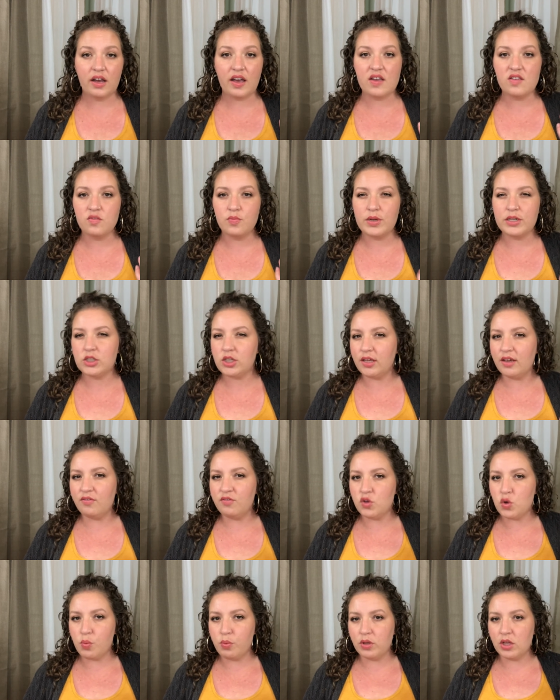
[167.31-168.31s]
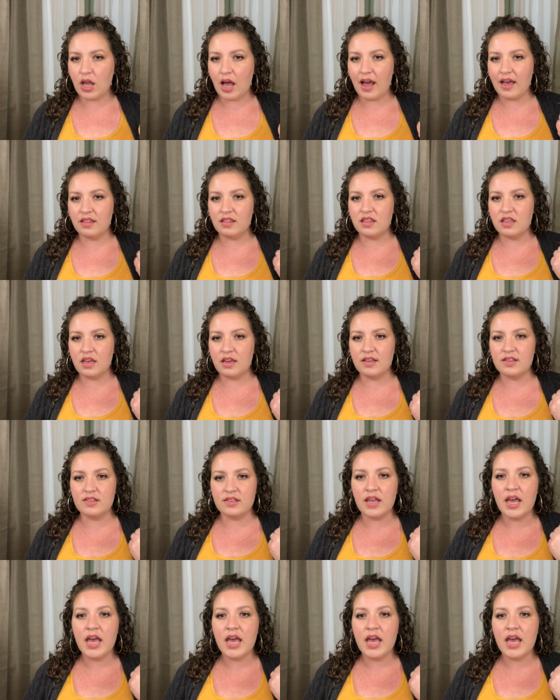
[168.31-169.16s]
especially if you apply this